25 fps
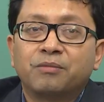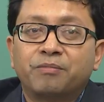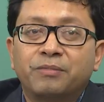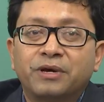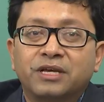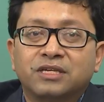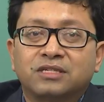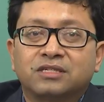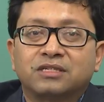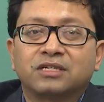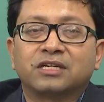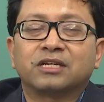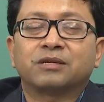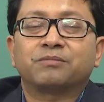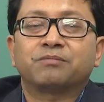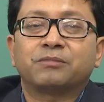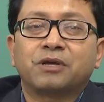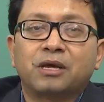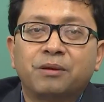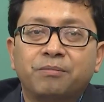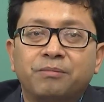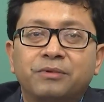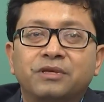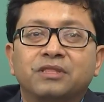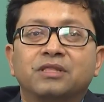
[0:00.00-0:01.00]
best, it
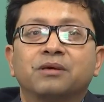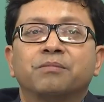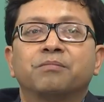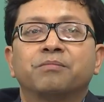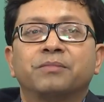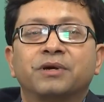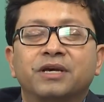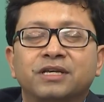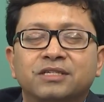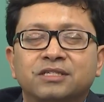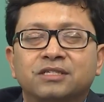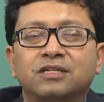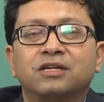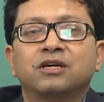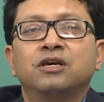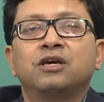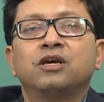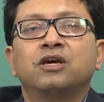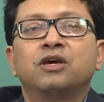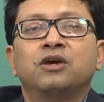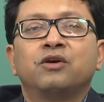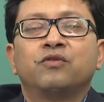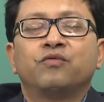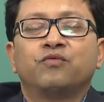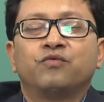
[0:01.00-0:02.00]
may be the best
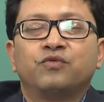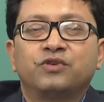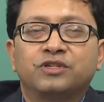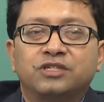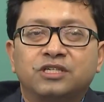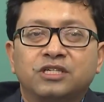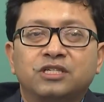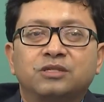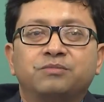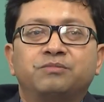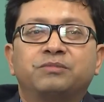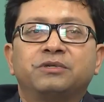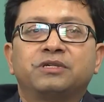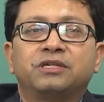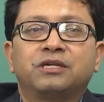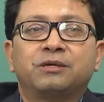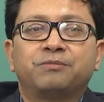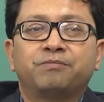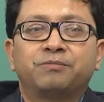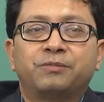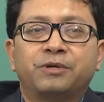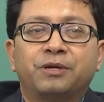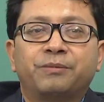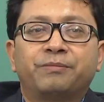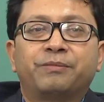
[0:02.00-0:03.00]
which is being
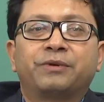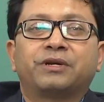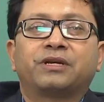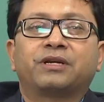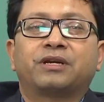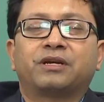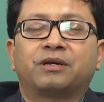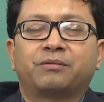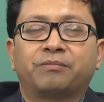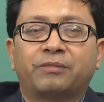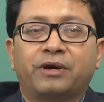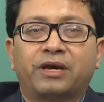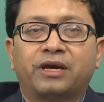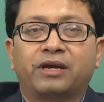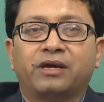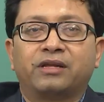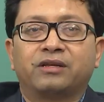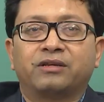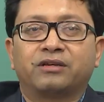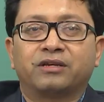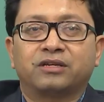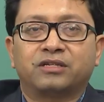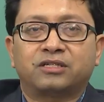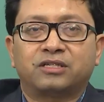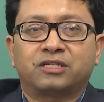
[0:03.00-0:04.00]
implemented by
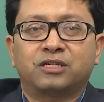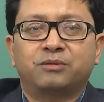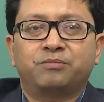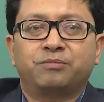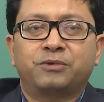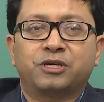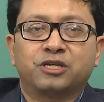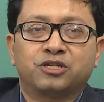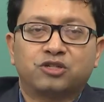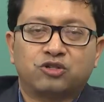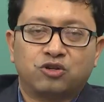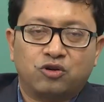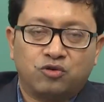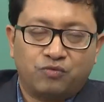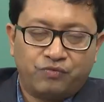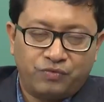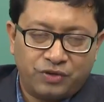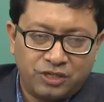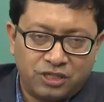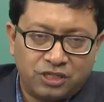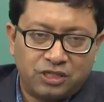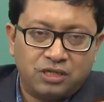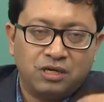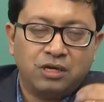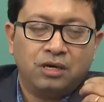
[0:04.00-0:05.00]
industry, based on
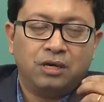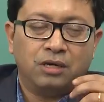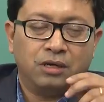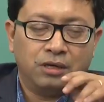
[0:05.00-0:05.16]
which